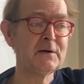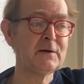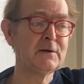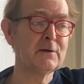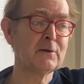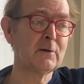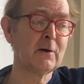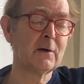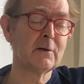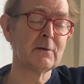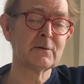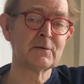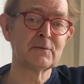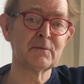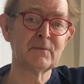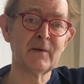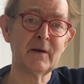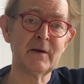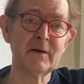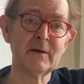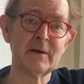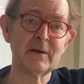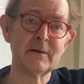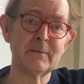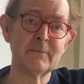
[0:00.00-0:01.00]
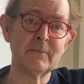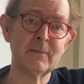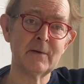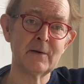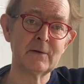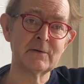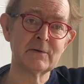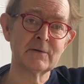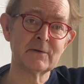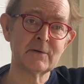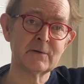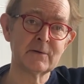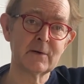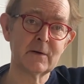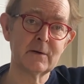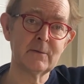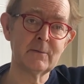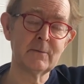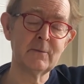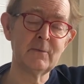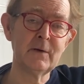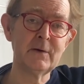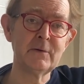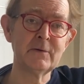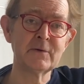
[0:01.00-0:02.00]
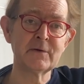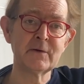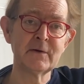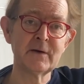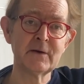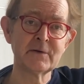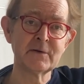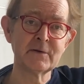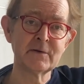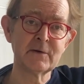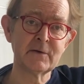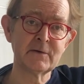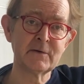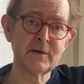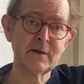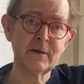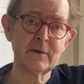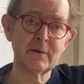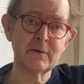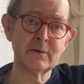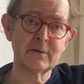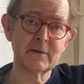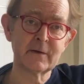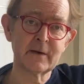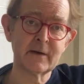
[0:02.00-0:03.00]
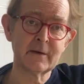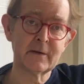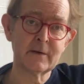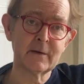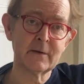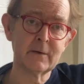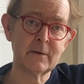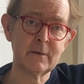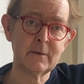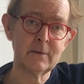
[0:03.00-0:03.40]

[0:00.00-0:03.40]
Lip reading: thought I was funny most of the time. We used to listen to Dylan together.